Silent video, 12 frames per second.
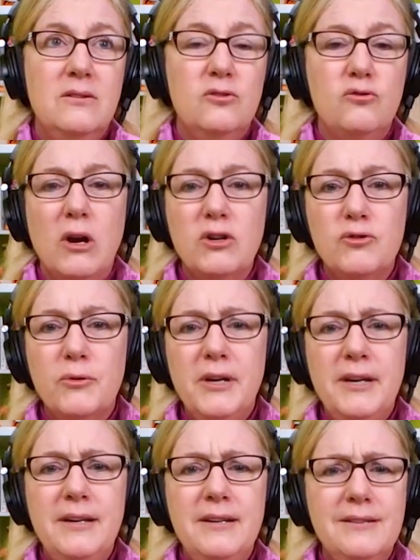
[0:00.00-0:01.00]

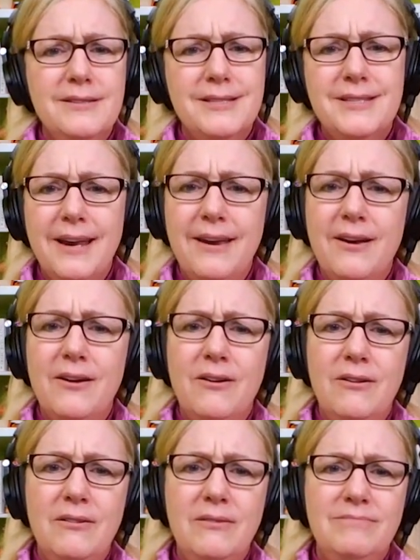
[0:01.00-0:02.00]
drudgery,
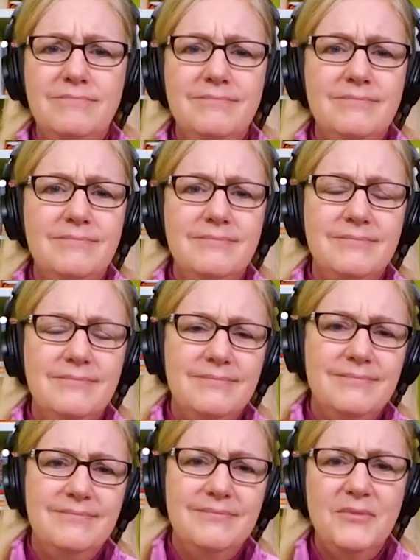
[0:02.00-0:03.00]
stale.
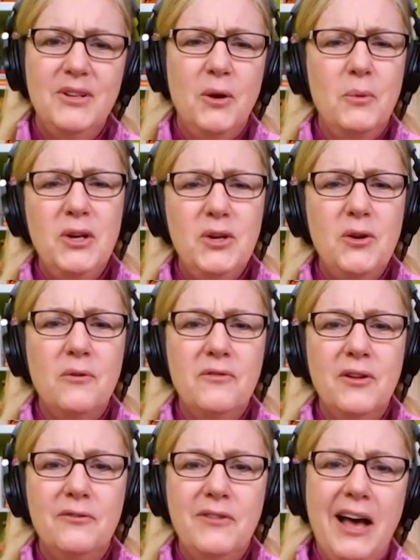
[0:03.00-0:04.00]
When you don't
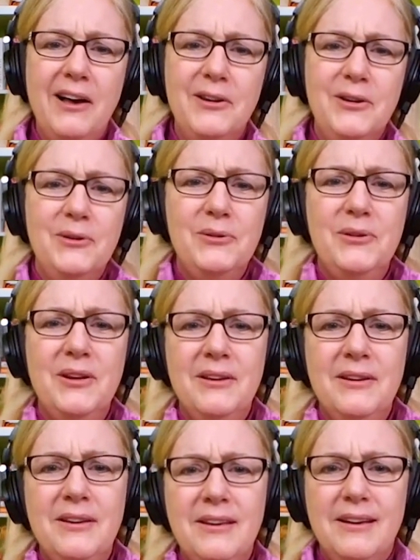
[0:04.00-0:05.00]
feel valued,
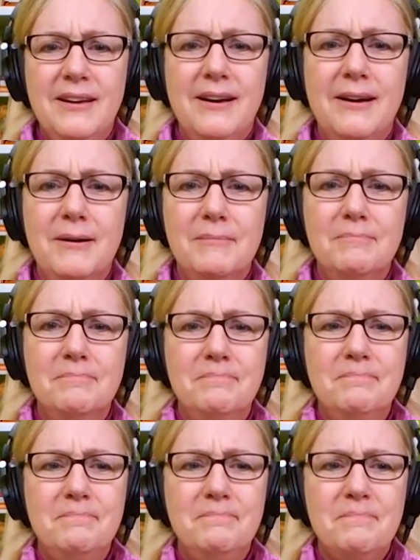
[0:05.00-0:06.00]
um,
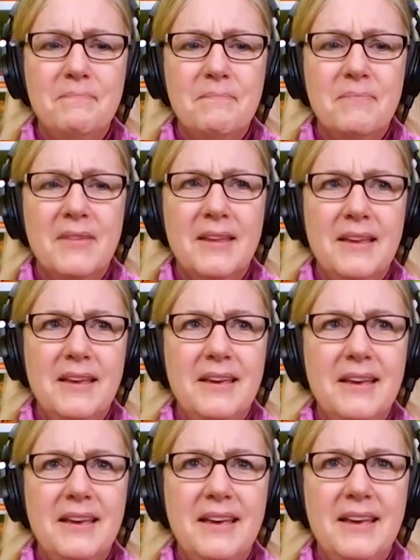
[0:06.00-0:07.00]

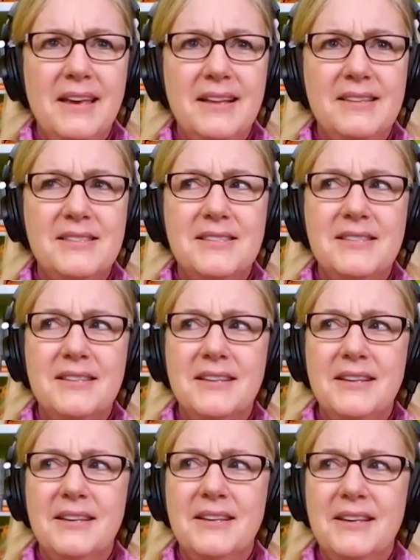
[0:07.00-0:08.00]

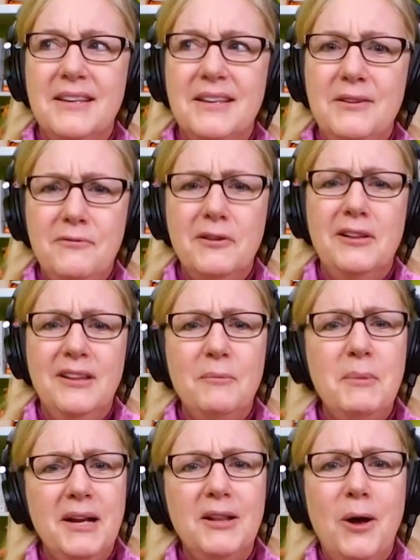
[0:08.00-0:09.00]
you feel a little
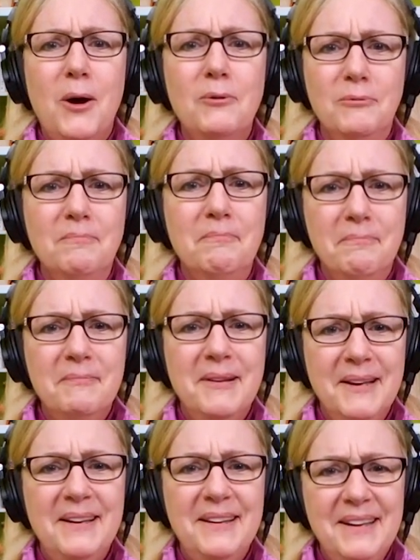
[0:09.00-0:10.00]
bit alone.
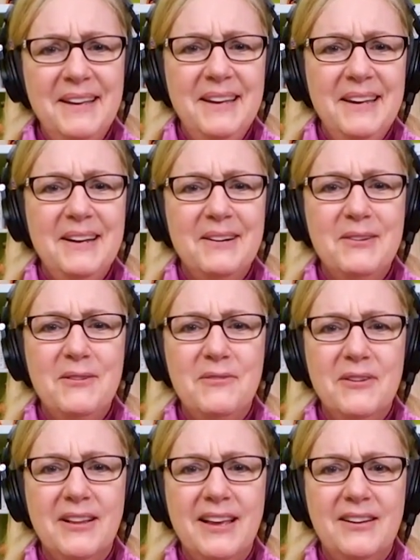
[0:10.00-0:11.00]
You
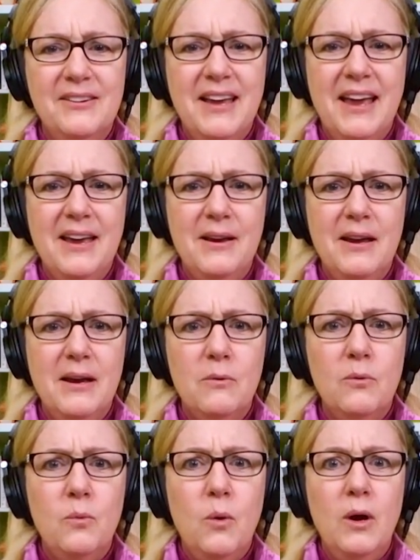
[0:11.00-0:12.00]
feel like, okay,
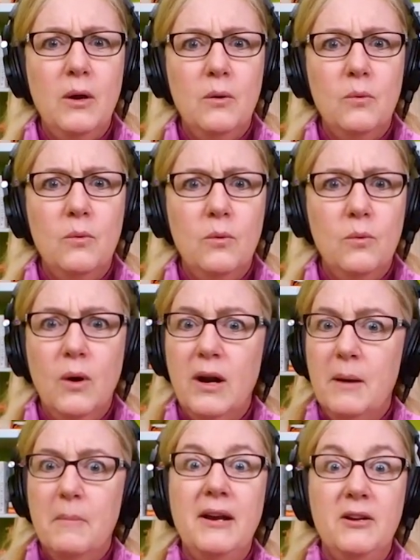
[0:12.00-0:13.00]
what
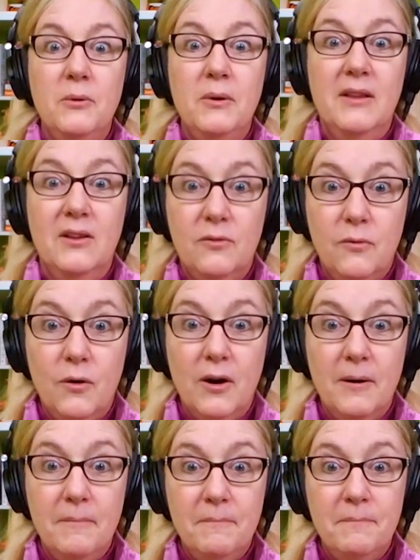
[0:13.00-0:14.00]
am I doing this
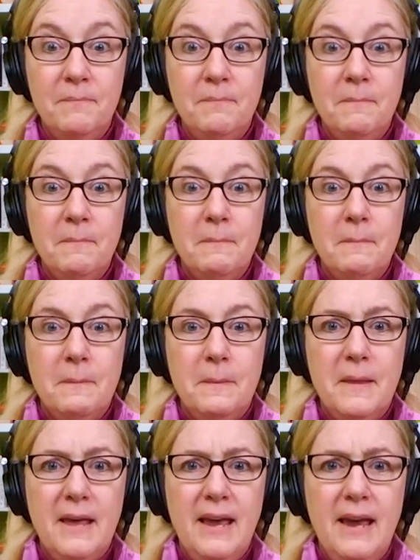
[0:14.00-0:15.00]
for?
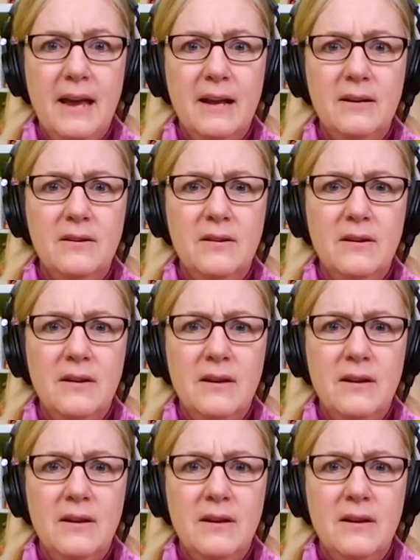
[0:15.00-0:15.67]
And